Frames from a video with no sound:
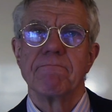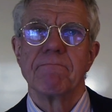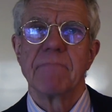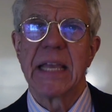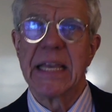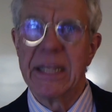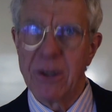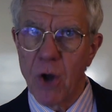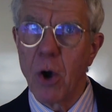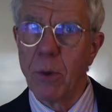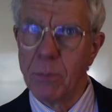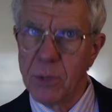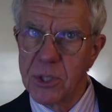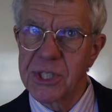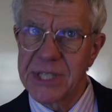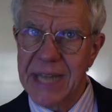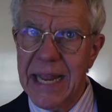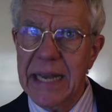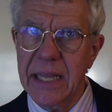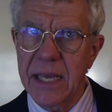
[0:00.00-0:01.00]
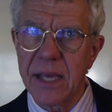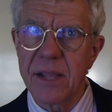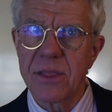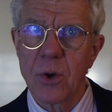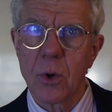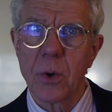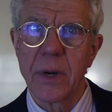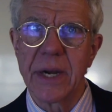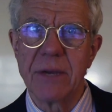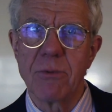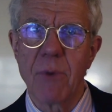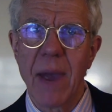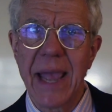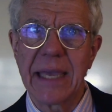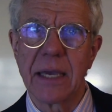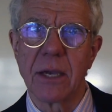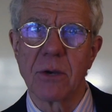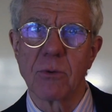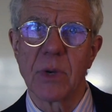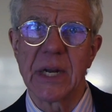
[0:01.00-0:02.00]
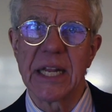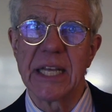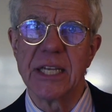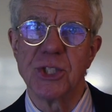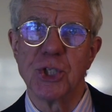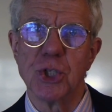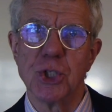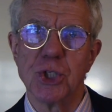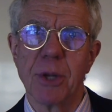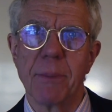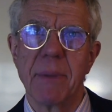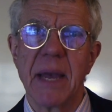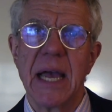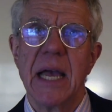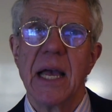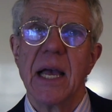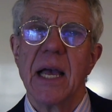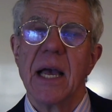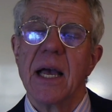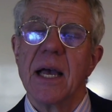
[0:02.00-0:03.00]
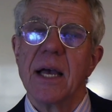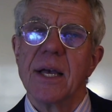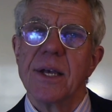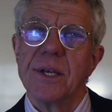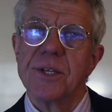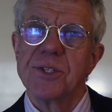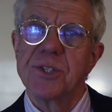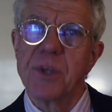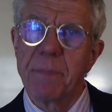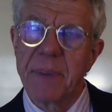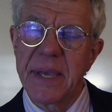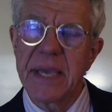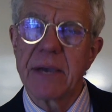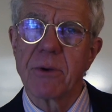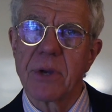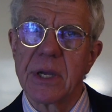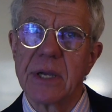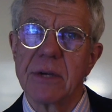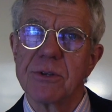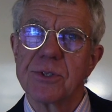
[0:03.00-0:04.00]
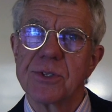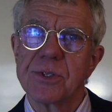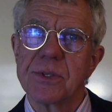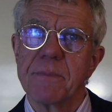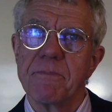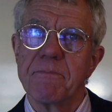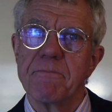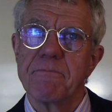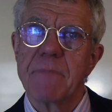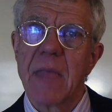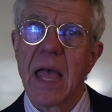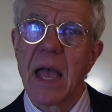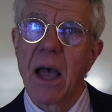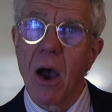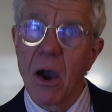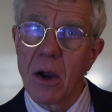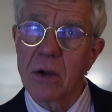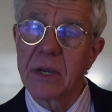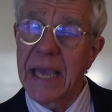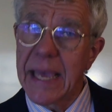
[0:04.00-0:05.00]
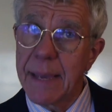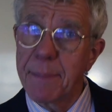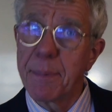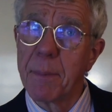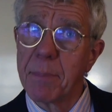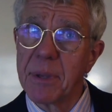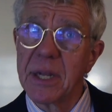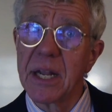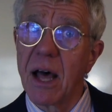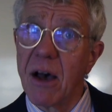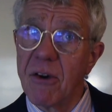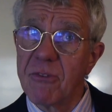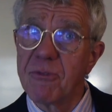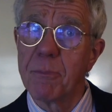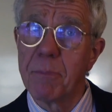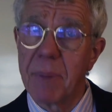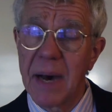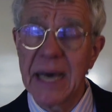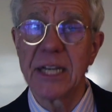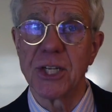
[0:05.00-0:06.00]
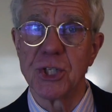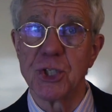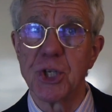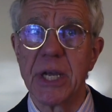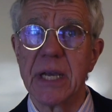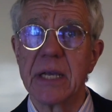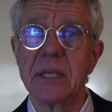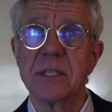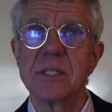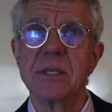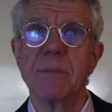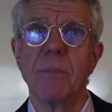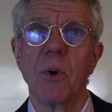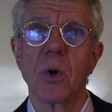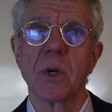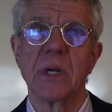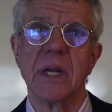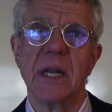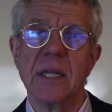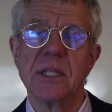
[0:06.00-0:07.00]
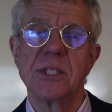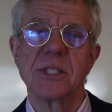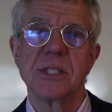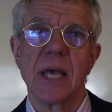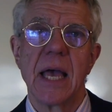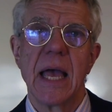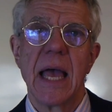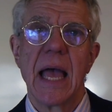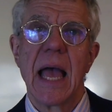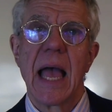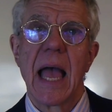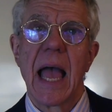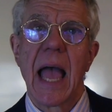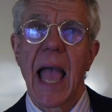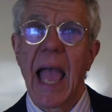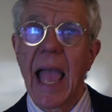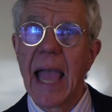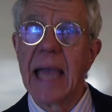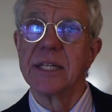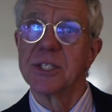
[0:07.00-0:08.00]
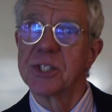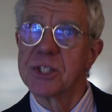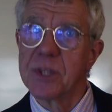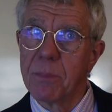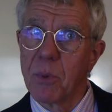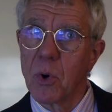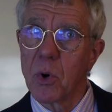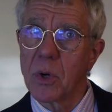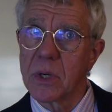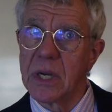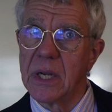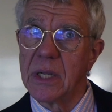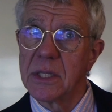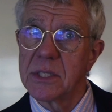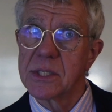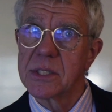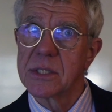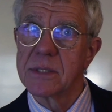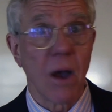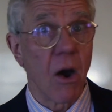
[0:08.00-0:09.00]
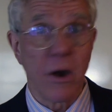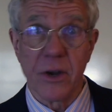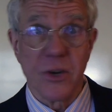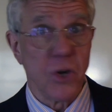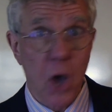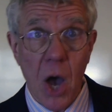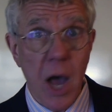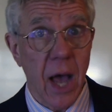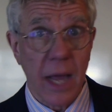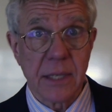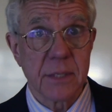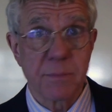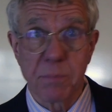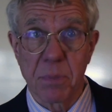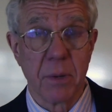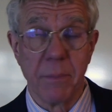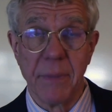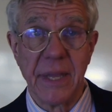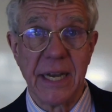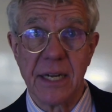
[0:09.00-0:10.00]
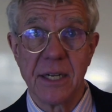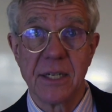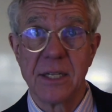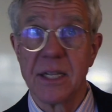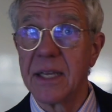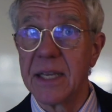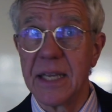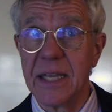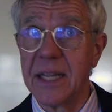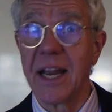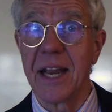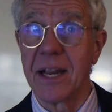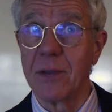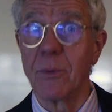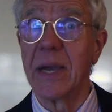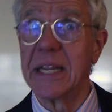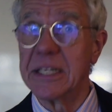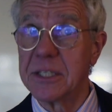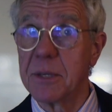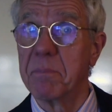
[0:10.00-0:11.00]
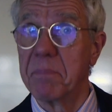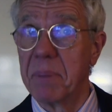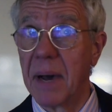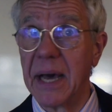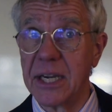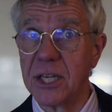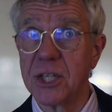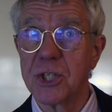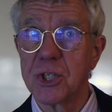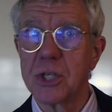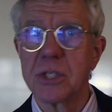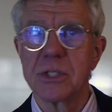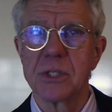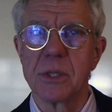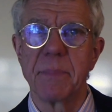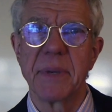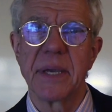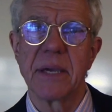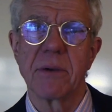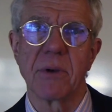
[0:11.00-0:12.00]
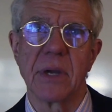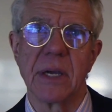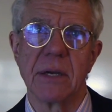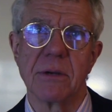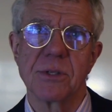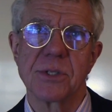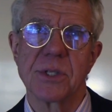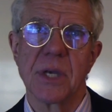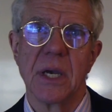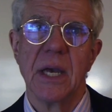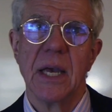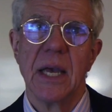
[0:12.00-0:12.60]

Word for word: In almost any authority ranking relationship, superiors are capable of punishing subordinates, and subordinates are not permitted in any way to punish superiors.